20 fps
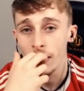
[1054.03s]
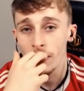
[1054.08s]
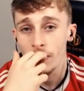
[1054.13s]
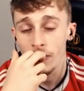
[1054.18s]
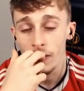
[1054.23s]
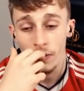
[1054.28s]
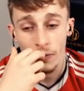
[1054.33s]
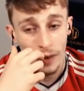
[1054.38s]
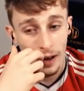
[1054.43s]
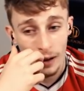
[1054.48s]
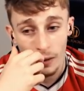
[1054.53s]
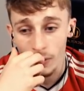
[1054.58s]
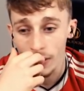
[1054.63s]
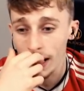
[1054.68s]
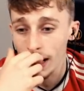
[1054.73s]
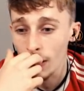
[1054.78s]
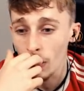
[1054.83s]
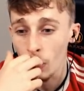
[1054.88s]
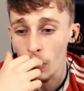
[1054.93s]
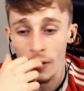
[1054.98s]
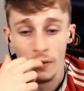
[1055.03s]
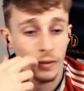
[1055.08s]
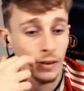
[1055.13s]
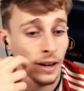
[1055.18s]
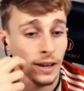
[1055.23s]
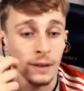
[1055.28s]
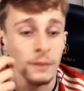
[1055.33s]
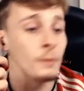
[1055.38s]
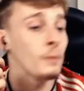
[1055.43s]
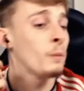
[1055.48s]
found out,
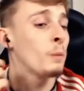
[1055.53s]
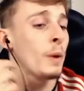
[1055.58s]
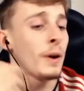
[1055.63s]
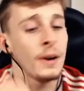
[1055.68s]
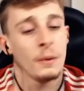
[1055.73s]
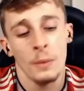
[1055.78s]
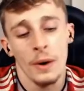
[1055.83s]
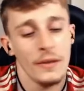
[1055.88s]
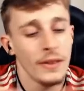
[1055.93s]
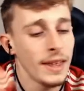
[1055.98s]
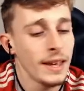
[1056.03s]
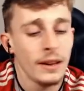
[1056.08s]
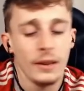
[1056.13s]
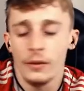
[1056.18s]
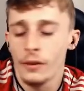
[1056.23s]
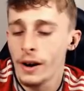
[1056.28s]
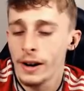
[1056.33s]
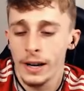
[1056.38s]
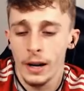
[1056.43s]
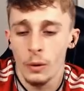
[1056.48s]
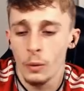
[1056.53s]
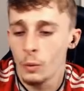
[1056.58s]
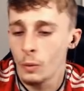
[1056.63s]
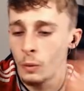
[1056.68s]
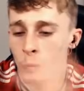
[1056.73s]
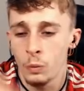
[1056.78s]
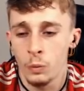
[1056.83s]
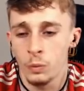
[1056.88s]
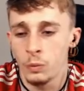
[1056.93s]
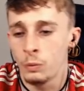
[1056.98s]
whether they can find out
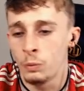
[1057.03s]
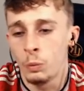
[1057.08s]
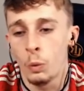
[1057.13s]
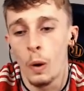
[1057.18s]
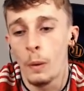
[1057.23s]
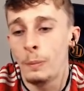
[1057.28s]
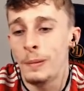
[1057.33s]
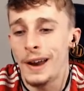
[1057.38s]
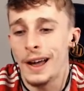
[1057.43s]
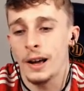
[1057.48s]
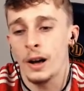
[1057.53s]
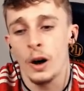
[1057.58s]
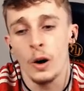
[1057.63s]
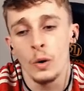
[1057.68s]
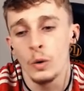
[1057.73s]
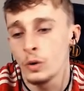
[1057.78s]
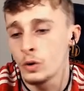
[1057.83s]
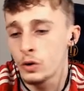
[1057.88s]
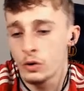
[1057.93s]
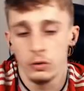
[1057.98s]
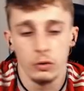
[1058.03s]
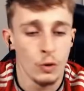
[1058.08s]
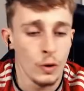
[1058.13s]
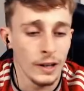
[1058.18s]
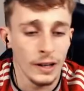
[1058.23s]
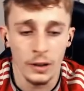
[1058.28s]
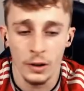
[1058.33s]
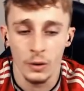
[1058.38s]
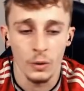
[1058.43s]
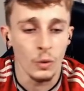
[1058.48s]
what black holes truly
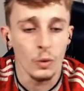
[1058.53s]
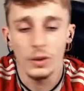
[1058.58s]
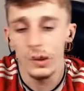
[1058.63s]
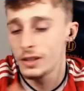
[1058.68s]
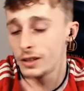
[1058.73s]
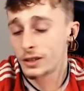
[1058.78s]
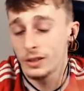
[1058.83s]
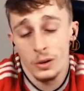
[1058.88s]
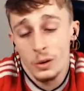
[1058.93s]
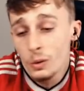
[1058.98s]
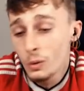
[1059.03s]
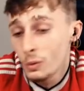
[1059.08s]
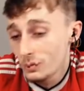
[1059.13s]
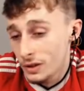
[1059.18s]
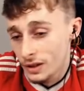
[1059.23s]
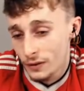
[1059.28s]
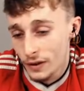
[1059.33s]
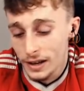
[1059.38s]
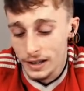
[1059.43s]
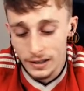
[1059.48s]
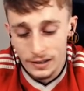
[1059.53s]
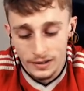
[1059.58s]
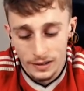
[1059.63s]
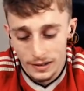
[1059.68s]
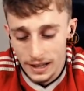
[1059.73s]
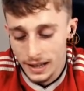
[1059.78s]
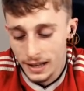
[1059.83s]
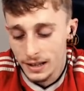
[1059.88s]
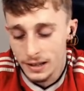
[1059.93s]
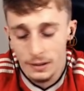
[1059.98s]
do, all these things they
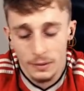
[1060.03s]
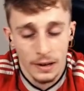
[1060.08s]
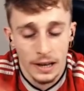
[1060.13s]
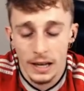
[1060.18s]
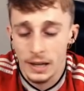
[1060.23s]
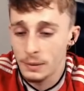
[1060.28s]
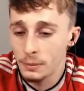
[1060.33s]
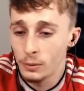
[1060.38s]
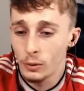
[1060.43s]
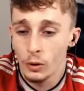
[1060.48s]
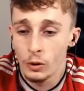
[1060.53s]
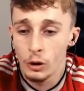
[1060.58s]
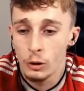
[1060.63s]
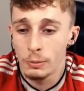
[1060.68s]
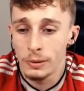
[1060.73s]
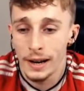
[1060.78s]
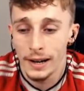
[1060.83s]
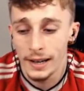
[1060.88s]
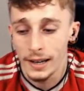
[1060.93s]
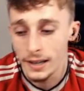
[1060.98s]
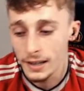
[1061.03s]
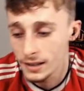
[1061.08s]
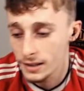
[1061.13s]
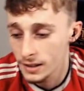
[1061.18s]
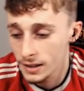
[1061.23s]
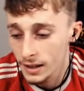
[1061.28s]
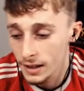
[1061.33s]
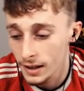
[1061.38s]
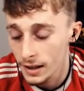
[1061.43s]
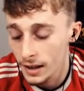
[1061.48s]
can explore, new planets
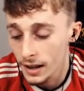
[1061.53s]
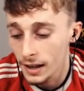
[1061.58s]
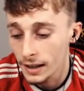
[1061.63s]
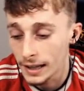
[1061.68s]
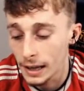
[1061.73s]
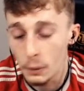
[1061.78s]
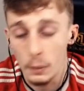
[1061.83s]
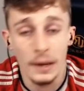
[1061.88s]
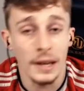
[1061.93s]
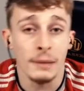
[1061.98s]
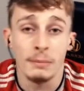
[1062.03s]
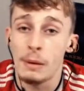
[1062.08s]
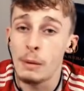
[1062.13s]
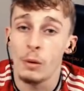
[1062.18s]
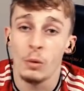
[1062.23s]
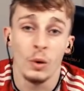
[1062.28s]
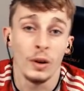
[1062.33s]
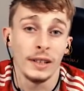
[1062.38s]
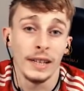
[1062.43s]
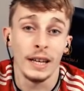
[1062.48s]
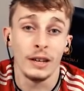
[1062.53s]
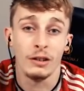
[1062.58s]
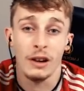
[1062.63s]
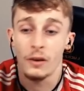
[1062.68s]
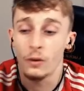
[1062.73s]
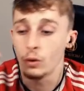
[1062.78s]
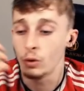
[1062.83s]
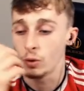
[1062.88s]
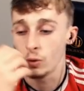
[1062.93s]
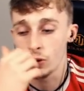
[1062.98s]
that we can maybe one day
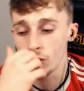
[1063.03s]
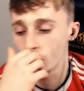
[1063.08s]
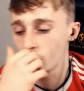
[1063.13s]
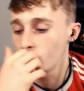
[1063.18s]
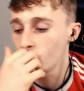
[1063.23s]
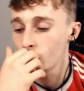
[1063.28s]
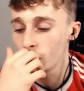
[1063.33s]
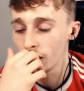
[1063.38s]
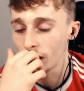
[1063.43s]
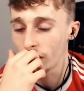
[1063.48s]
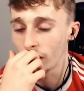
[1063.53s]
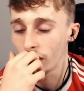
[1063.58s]
travel to, just all these things.